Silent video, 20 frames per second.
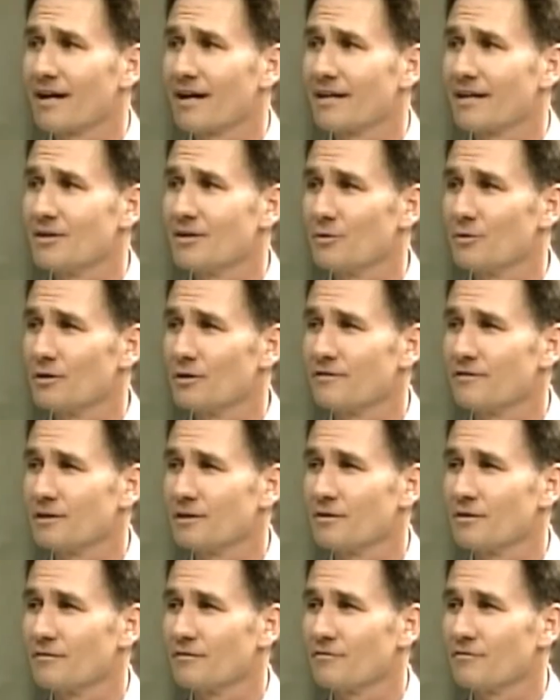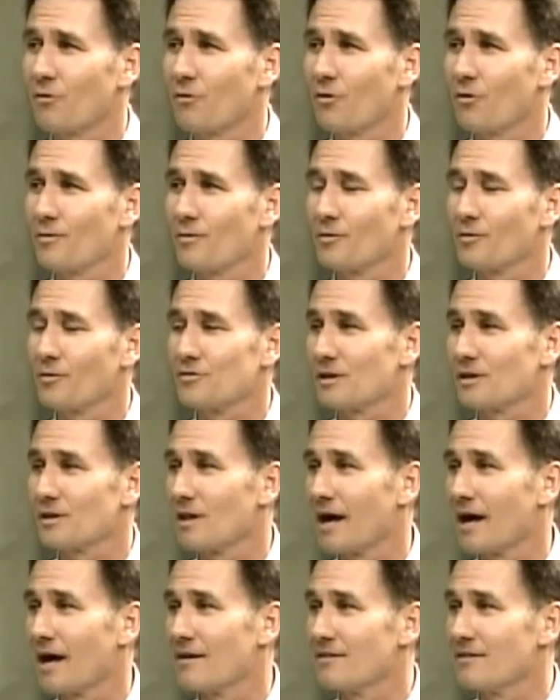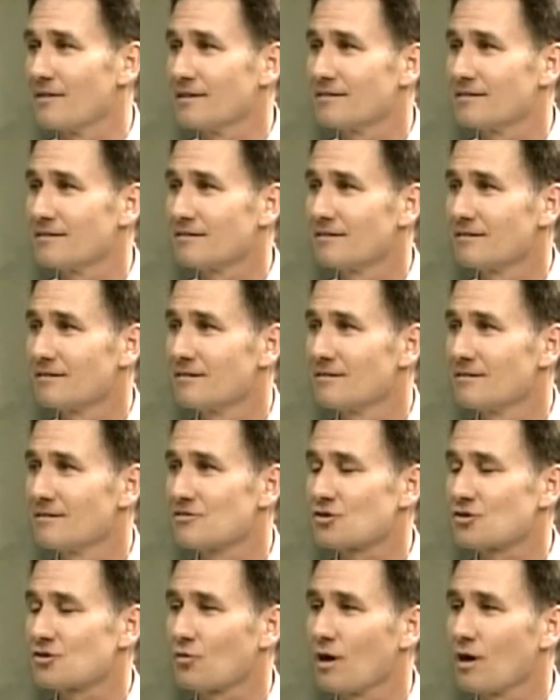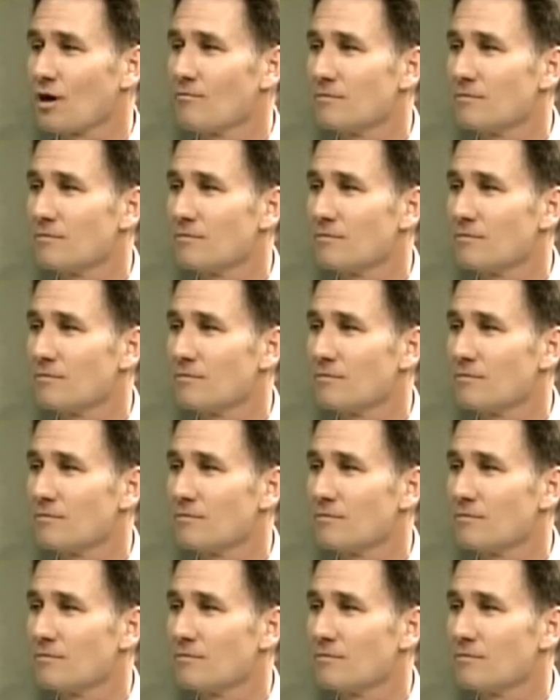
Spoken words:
to really feel informed, or was a lot of it scrubbed?